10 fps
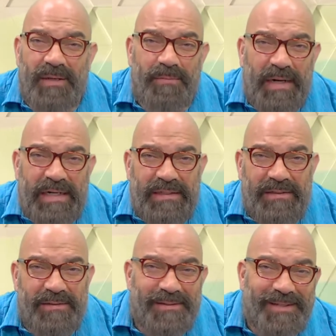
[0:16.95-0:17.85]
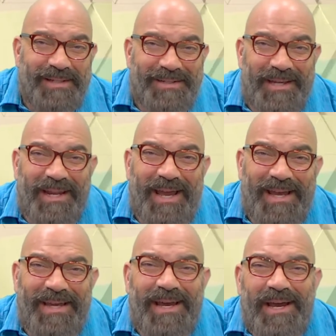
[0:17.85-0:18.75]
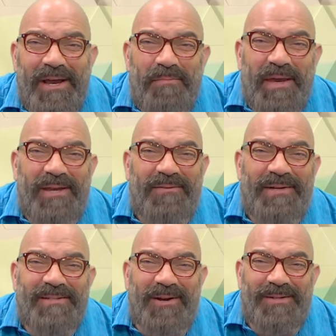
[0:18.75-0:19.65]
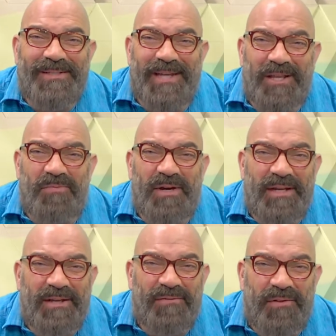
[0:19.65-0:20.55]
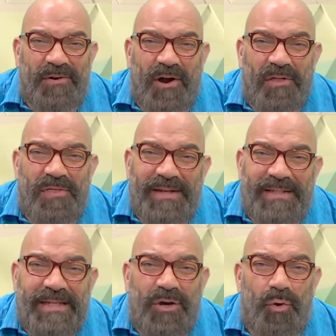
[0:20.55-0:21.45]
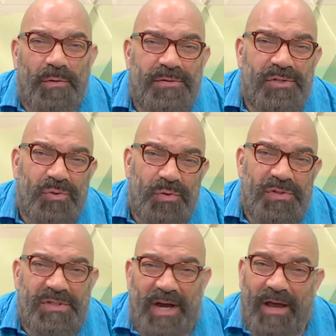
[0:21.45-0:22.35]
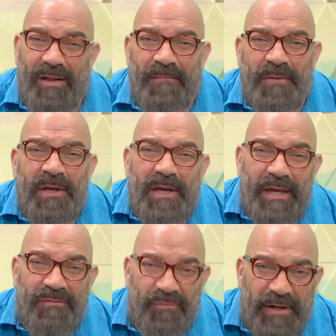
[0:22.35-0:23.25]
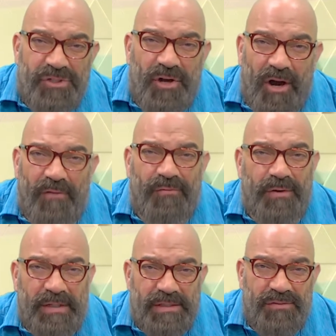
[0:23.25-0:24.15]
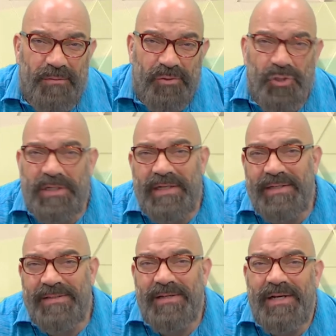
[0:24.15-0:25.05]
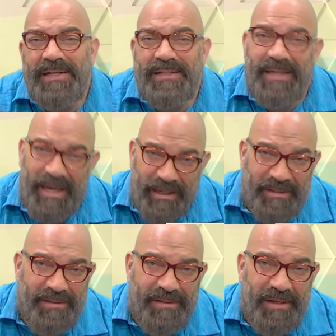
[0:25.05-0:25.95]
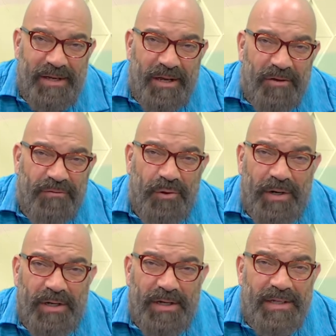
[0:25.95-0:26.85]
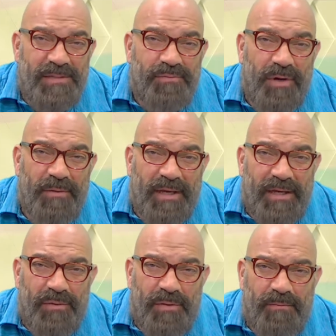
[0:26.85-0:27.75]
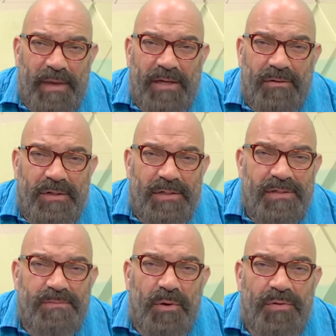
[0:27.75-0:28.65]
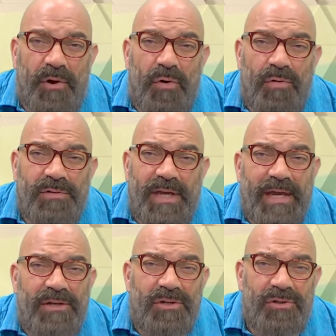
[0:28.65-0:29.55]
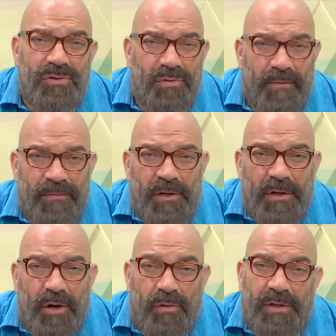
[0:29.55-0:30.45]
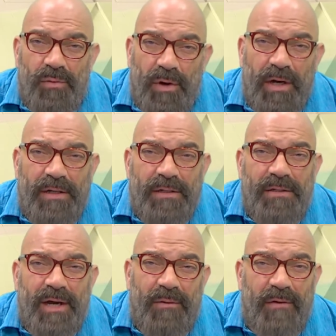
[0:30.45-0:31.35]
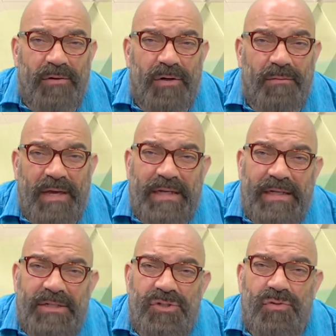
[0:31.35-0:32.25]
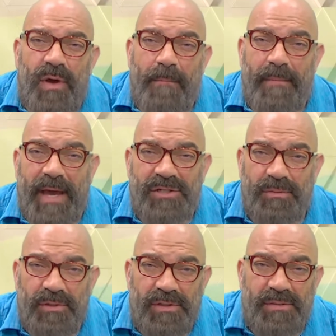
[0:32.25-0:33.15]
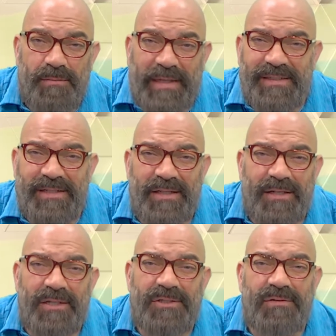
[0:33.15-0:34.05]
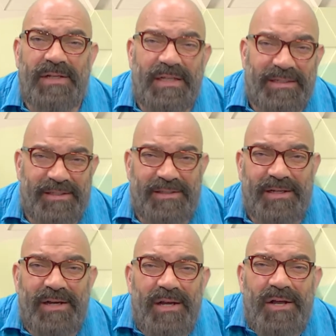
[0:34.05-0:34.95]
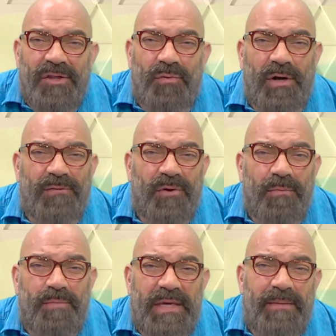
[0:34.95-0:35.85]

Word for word: buns. Today, bakeries are celebrated for their authentic old school style and fresh offerings from cookies to cakes. Florida is brimming with bakeries, both old and new. Only one, however, made it into Mashable's Best in the Country list. The wonderful B